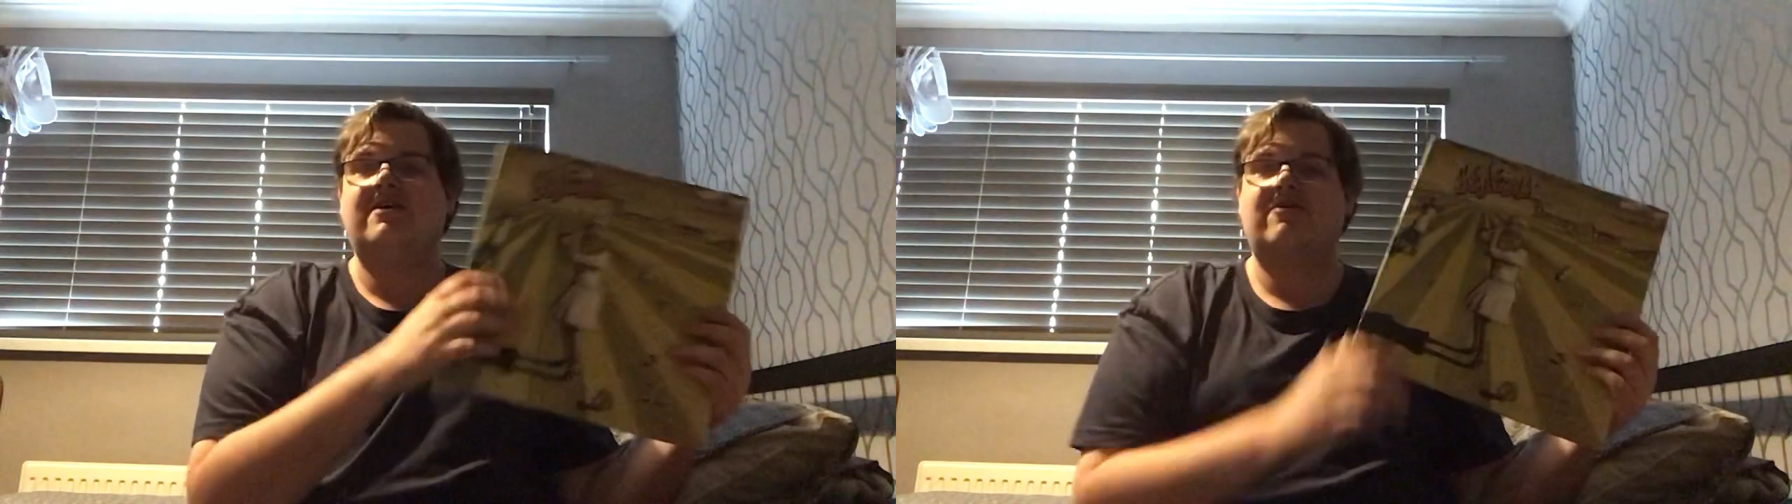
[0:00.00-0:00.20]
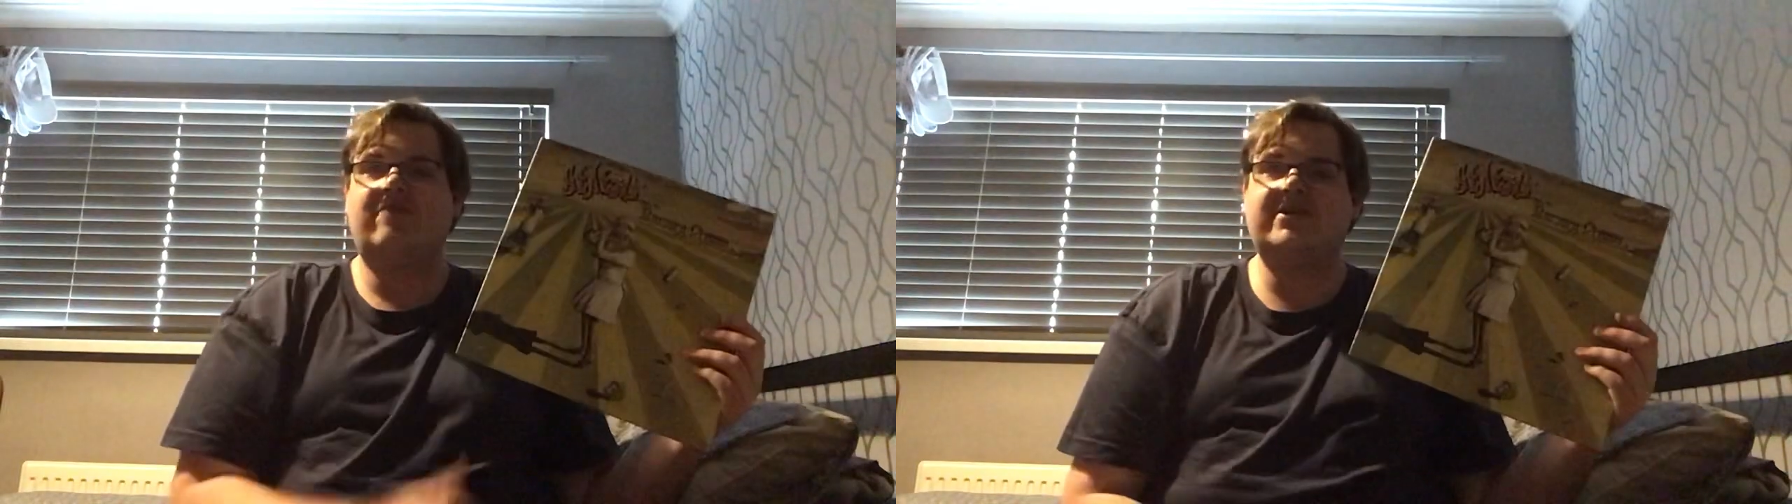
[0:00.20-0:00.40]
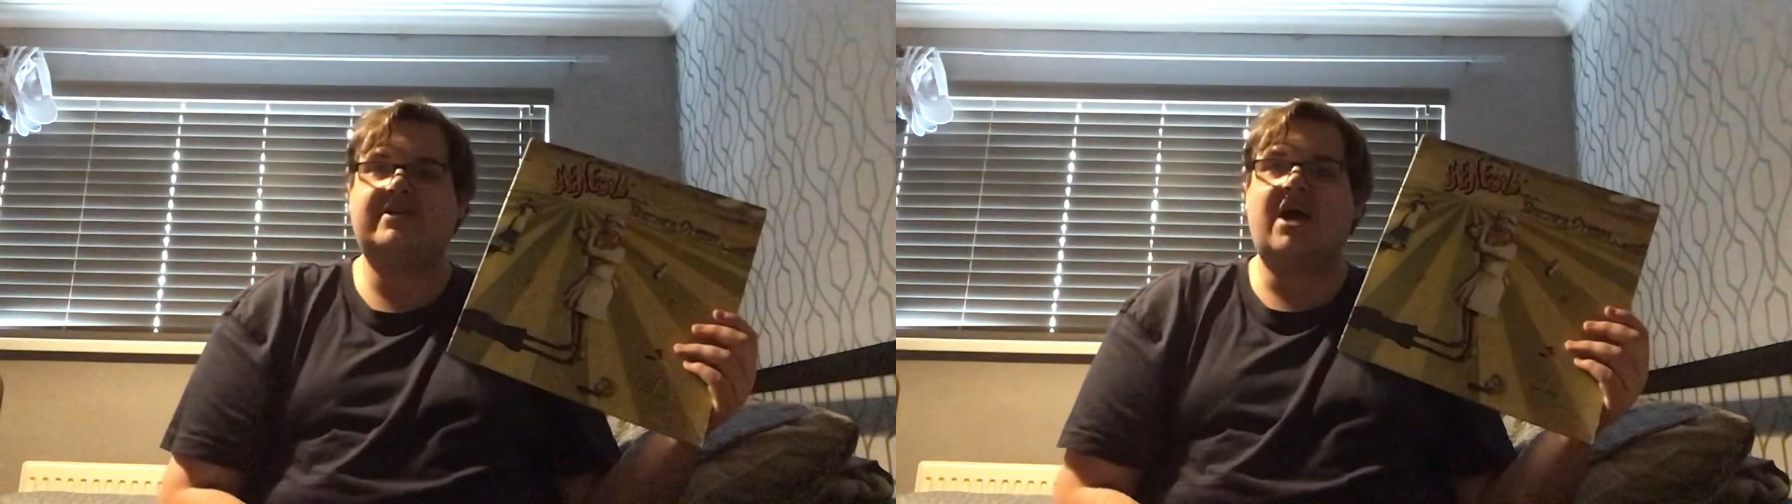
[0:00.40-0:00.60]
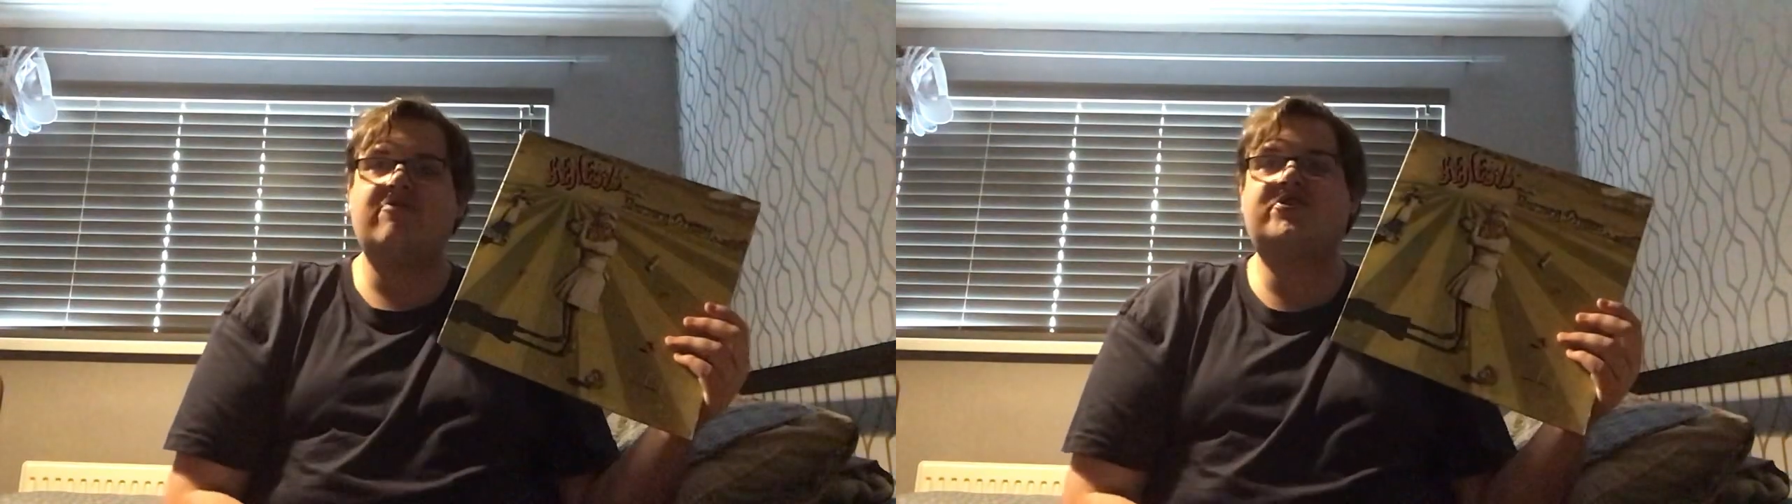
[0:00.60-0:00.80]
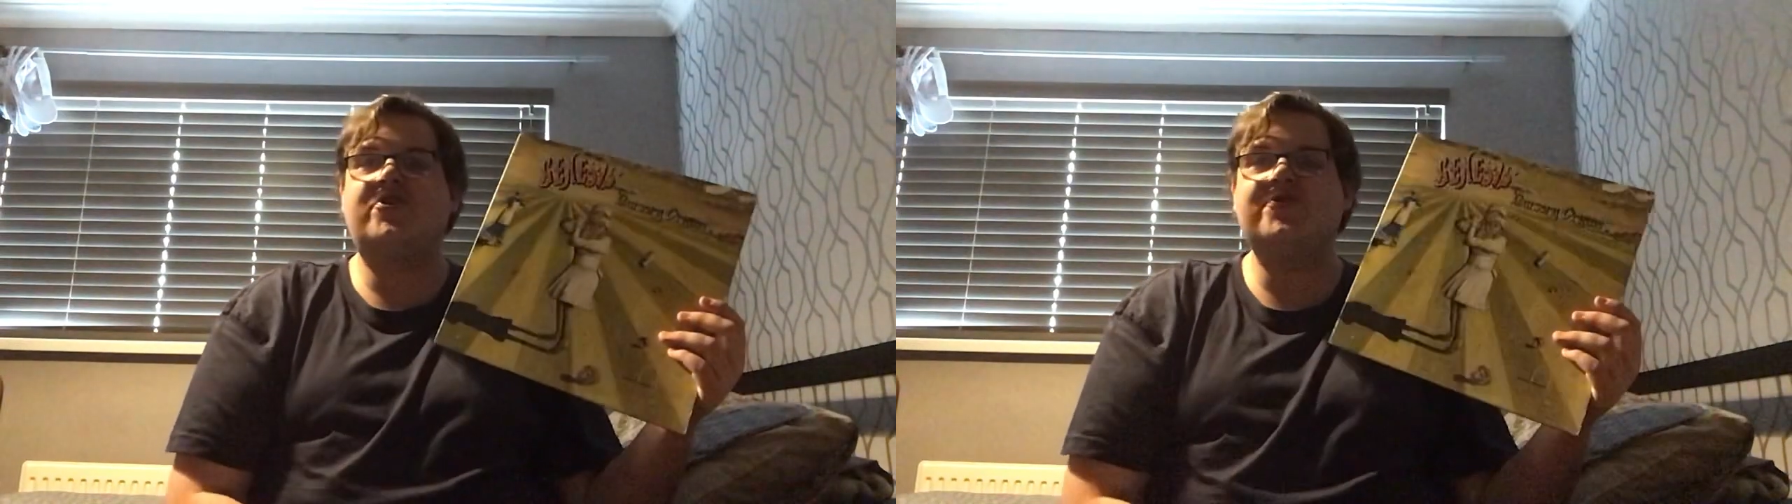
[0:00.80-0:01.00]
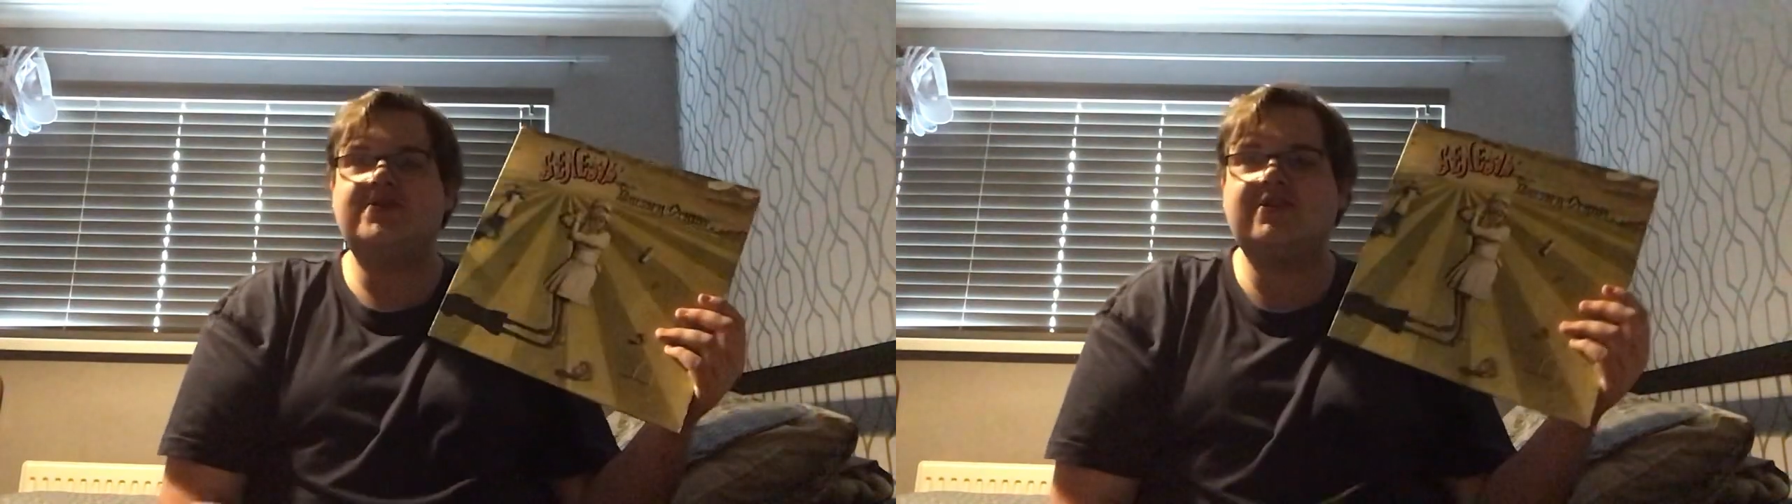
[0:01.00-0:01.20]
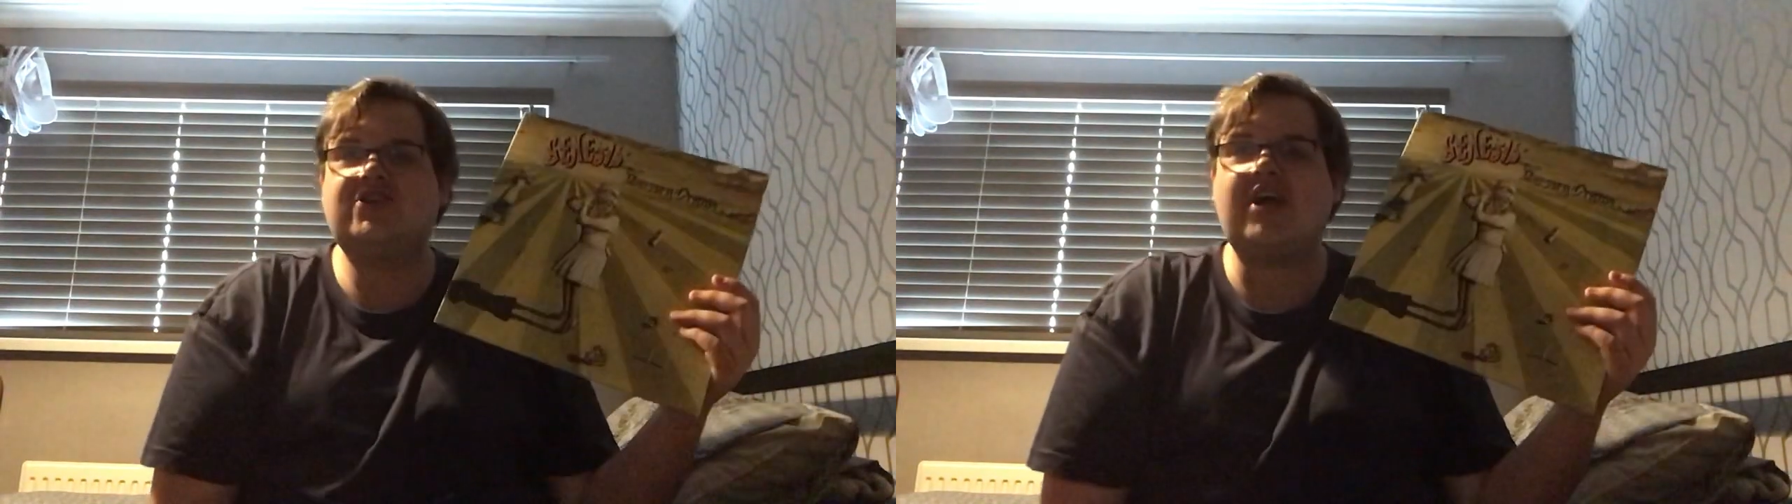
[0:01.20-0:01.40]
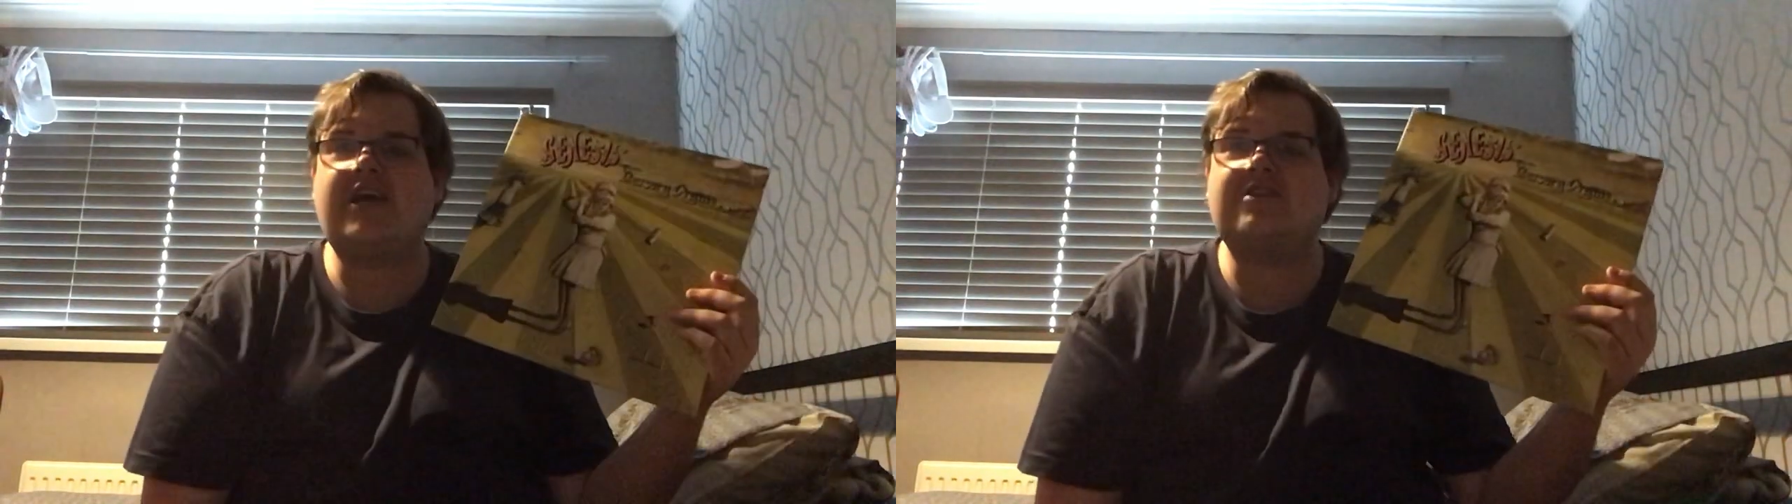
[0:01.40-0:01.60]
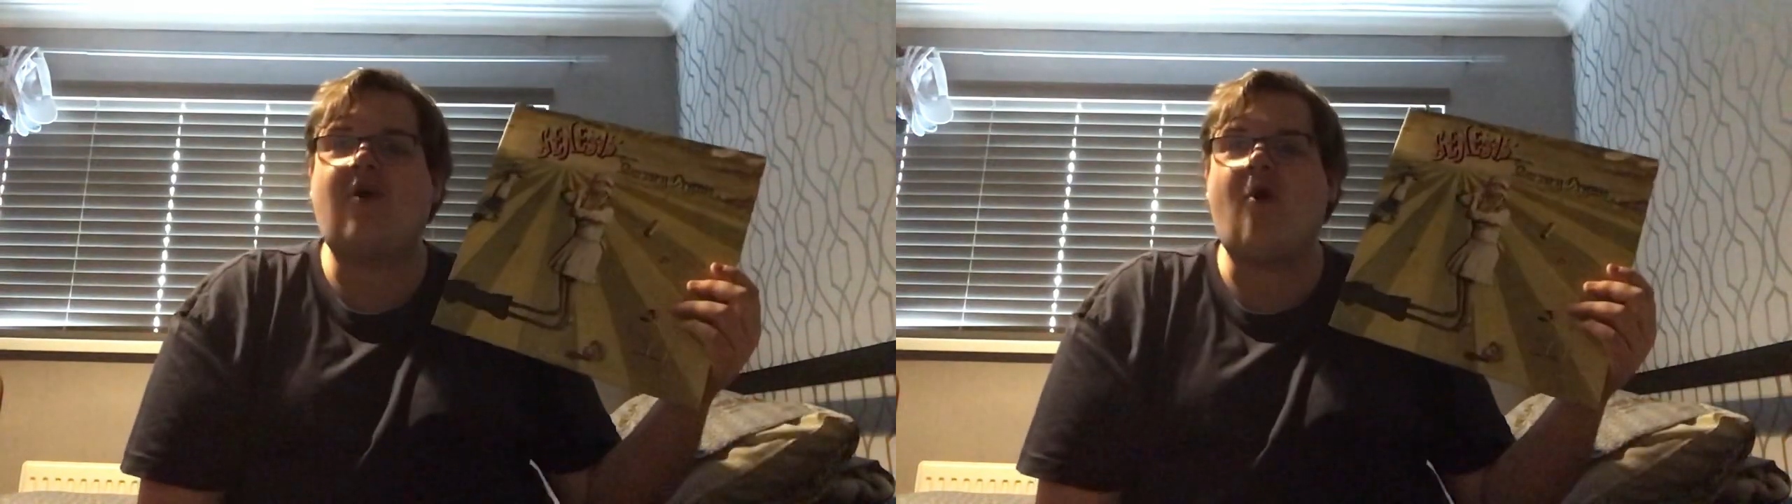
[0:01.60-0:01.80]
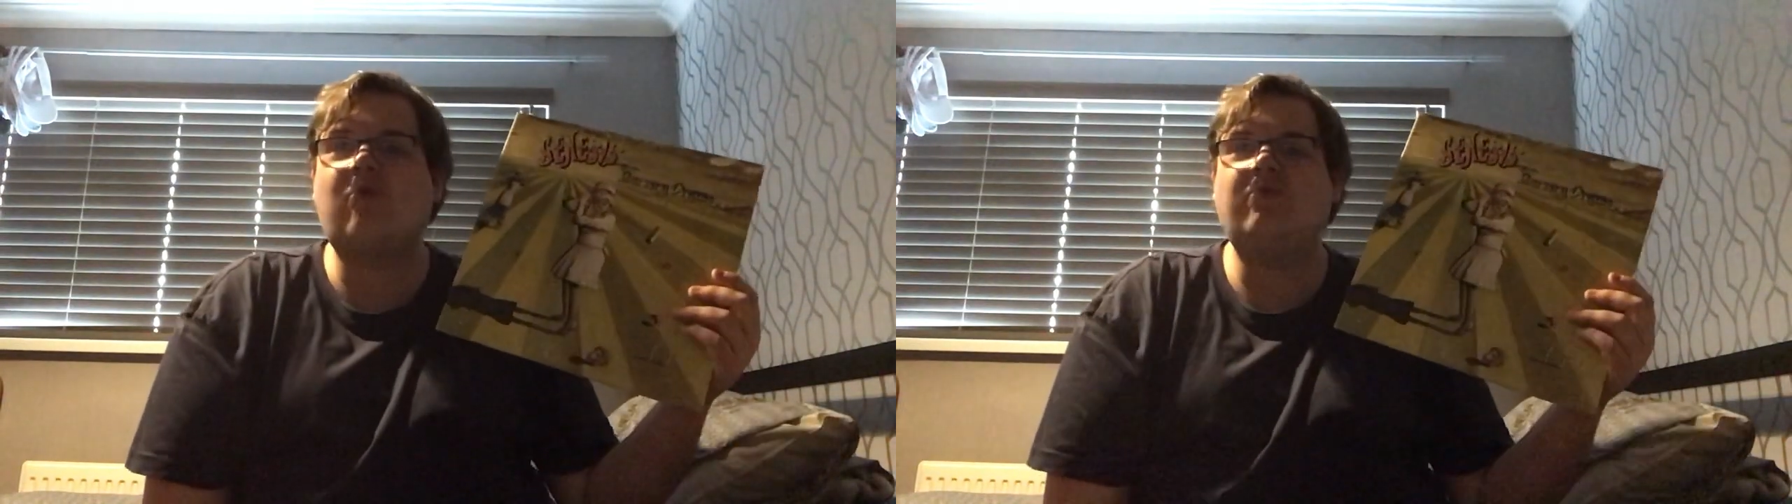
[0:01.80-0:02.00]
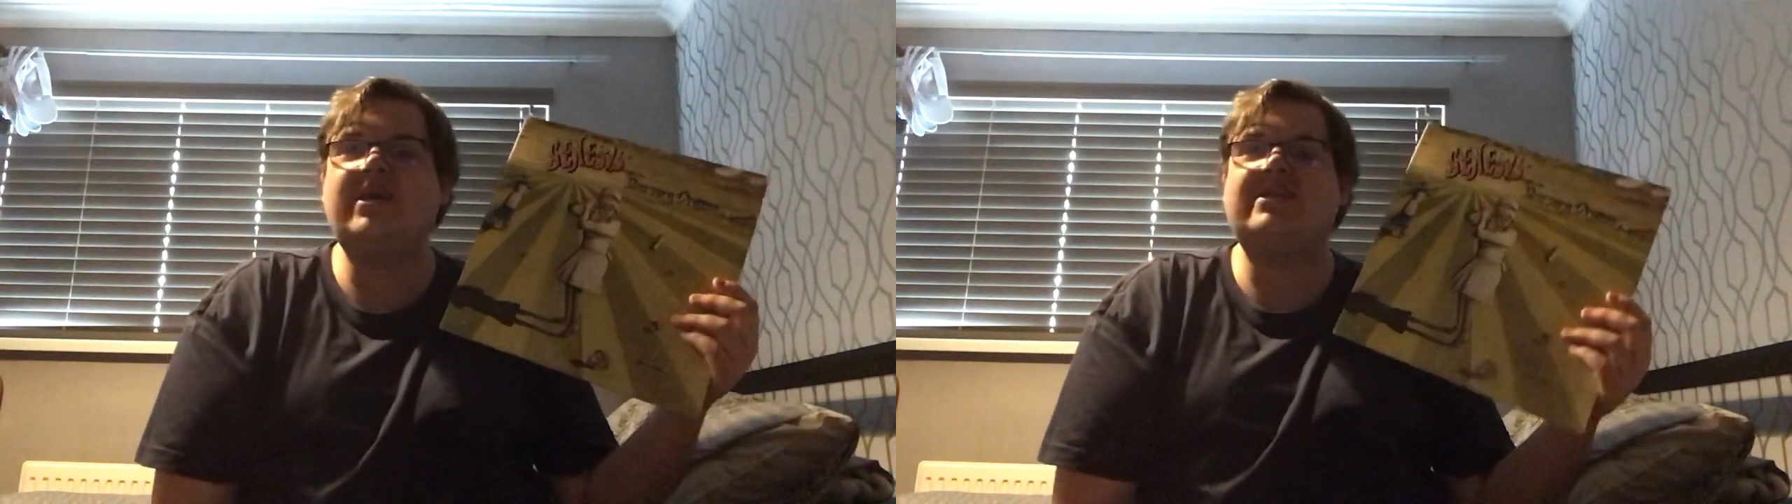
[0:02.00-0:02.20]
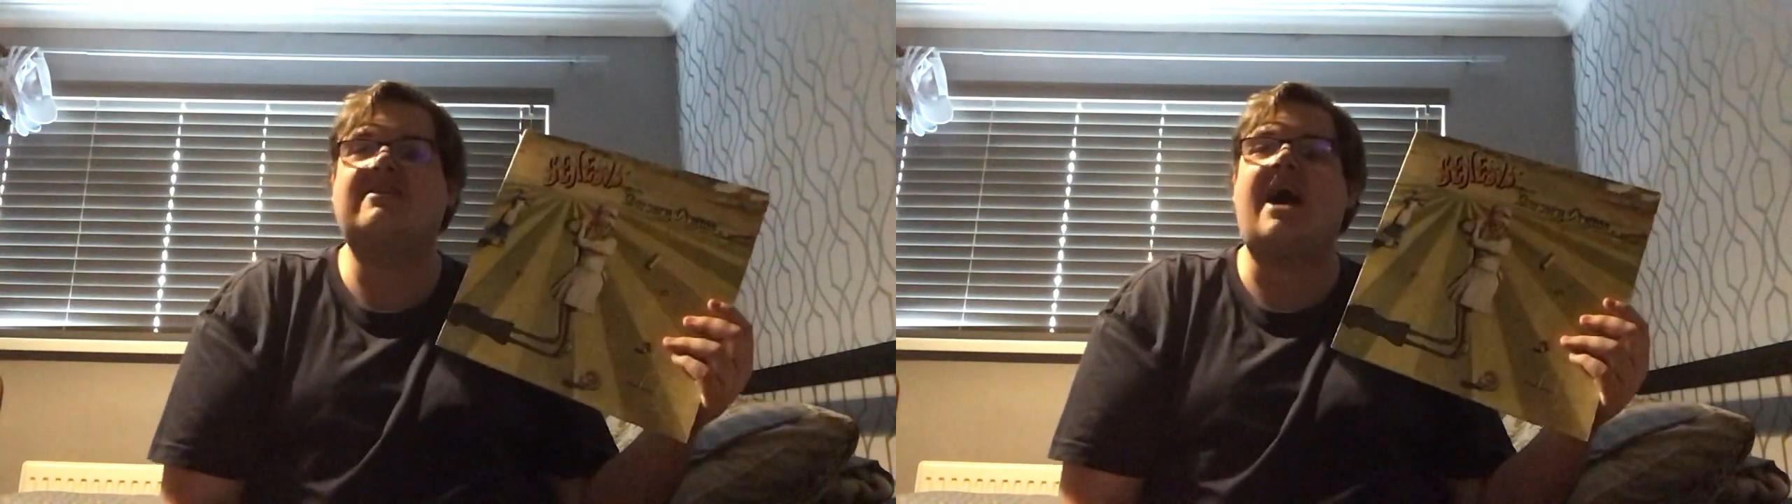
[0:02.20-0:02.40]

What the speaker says: With Return of the Giant Hogweed and